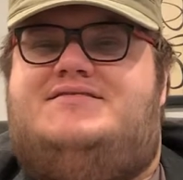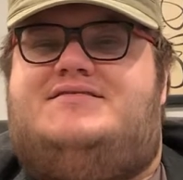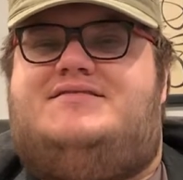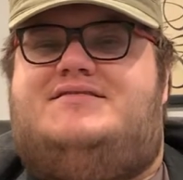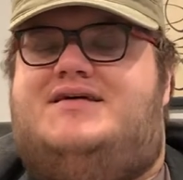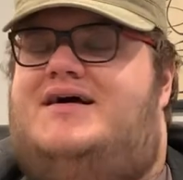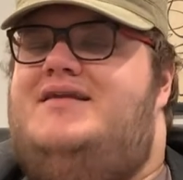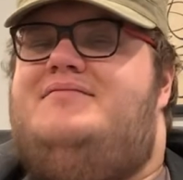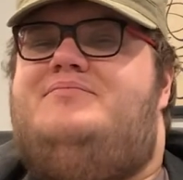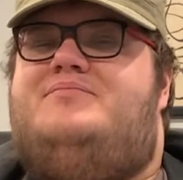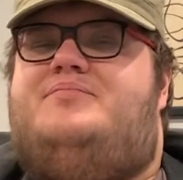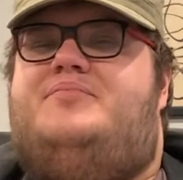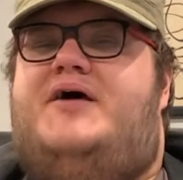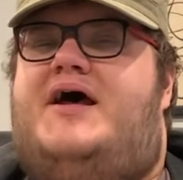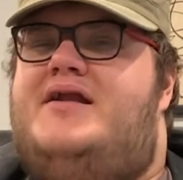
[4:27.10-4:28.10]
done
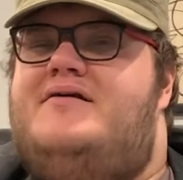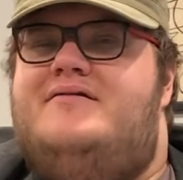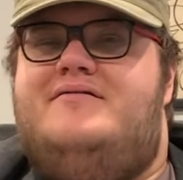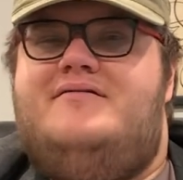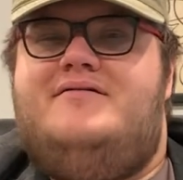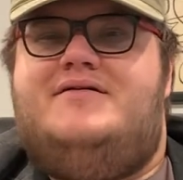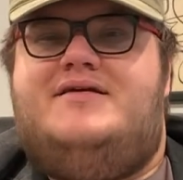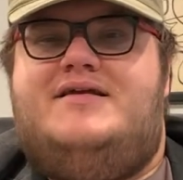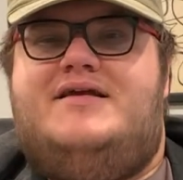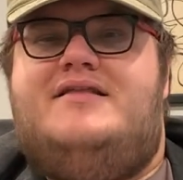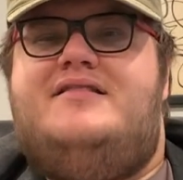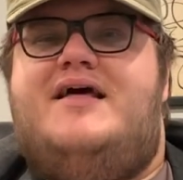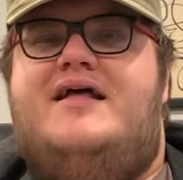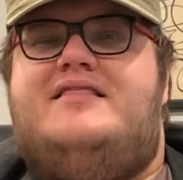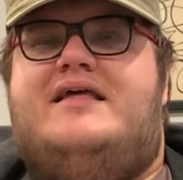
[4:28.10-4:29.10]
better in
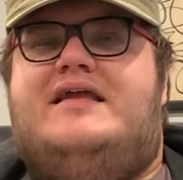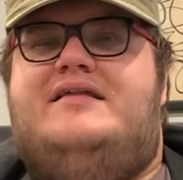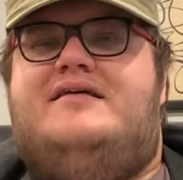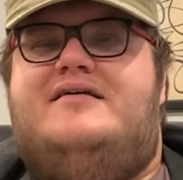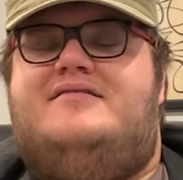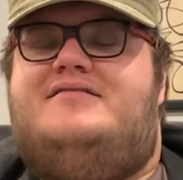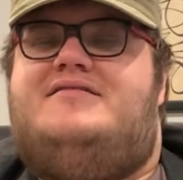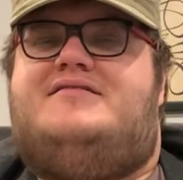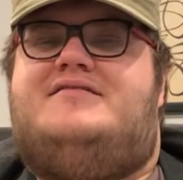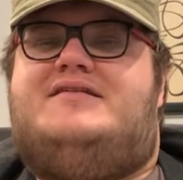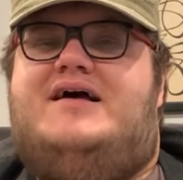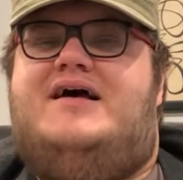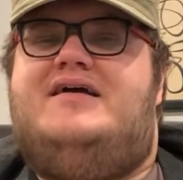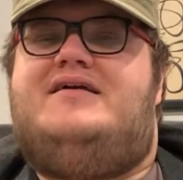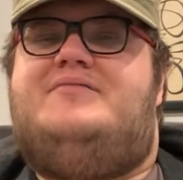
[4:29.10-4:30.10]
that they doesn't
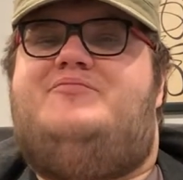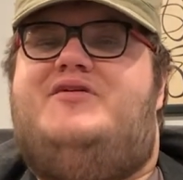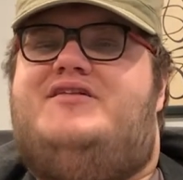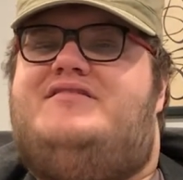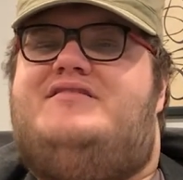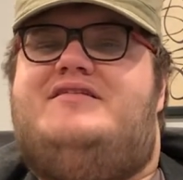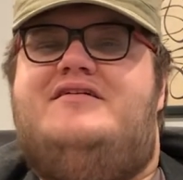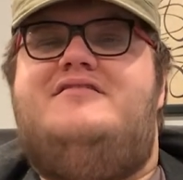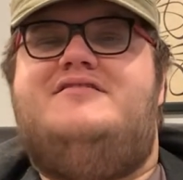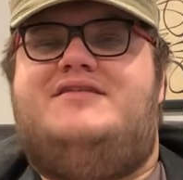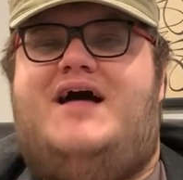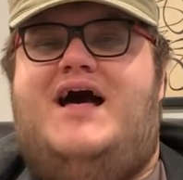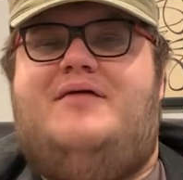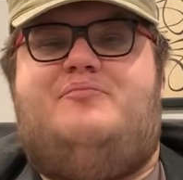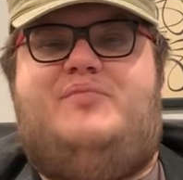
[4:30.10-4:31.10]
suck, but still
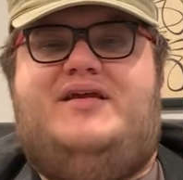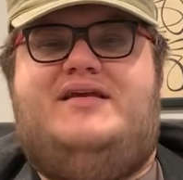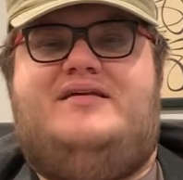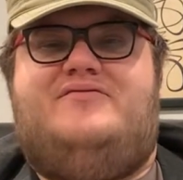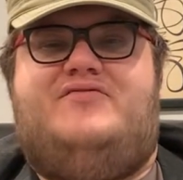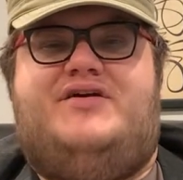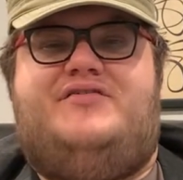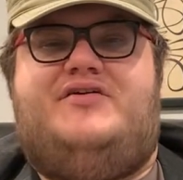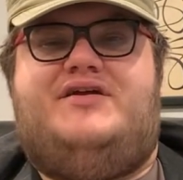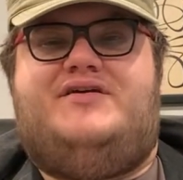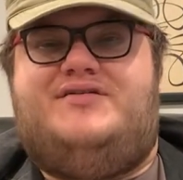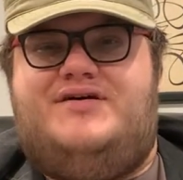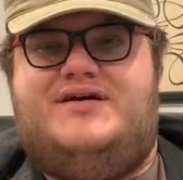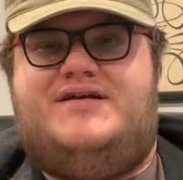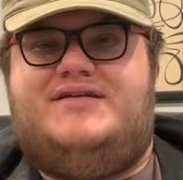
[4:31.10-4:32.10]
not being very
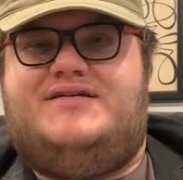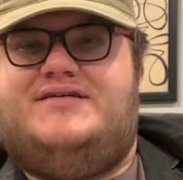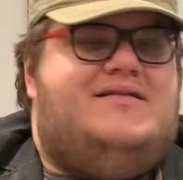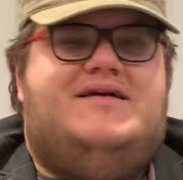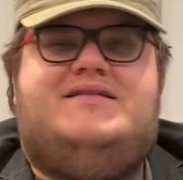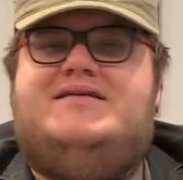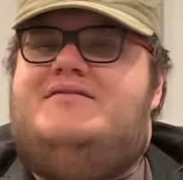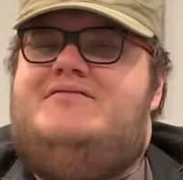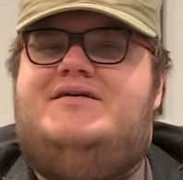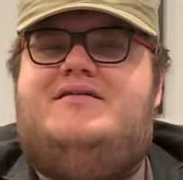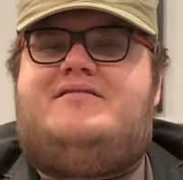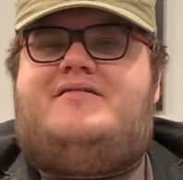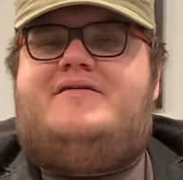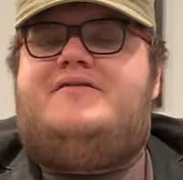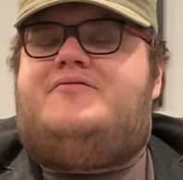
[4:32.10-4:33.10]
good. Like, the only
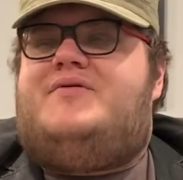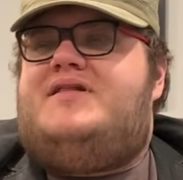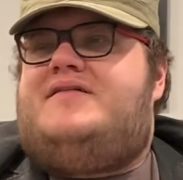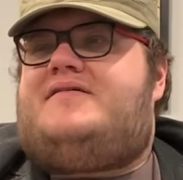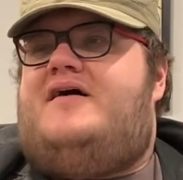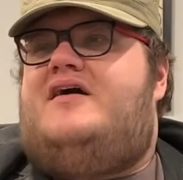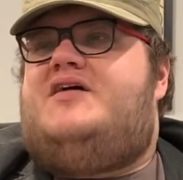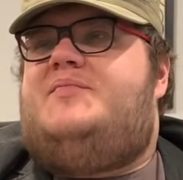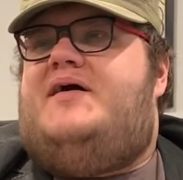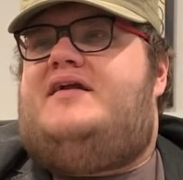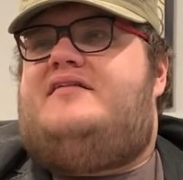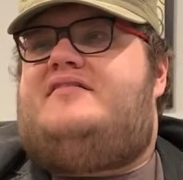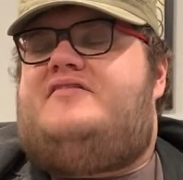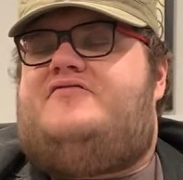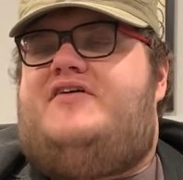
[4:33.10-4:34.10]
other thing to really talk about
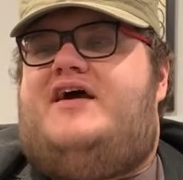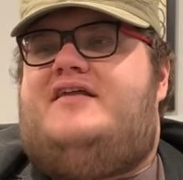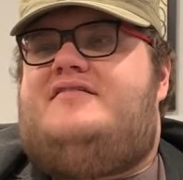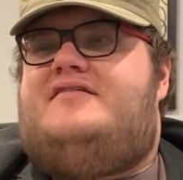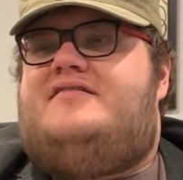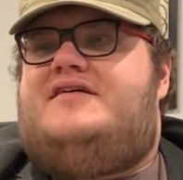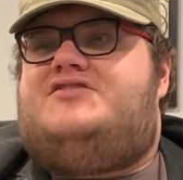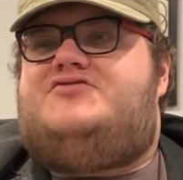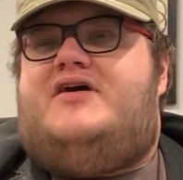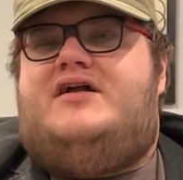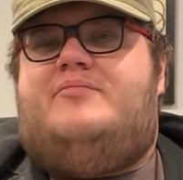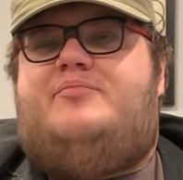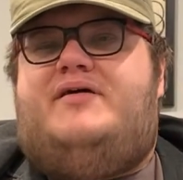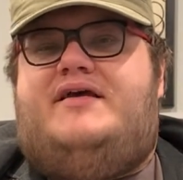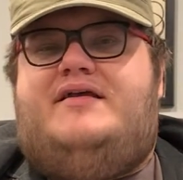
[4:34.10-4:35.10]
is the fact that they try
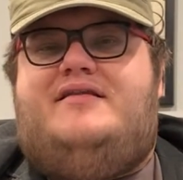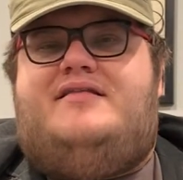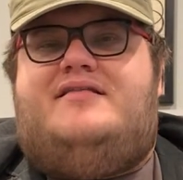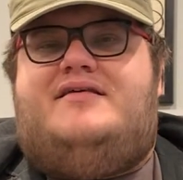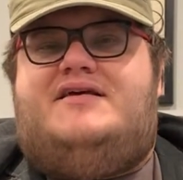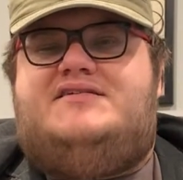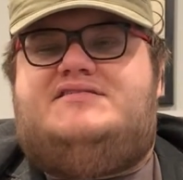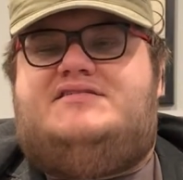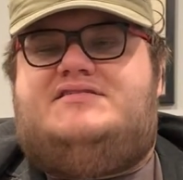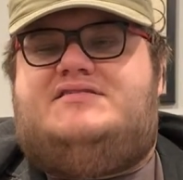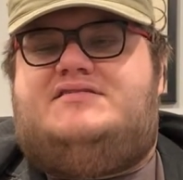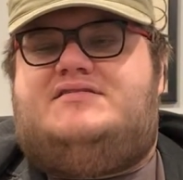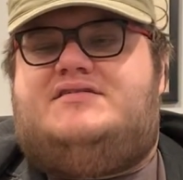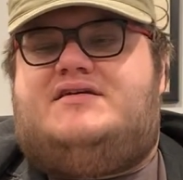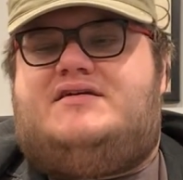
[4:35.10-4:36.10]
to paint this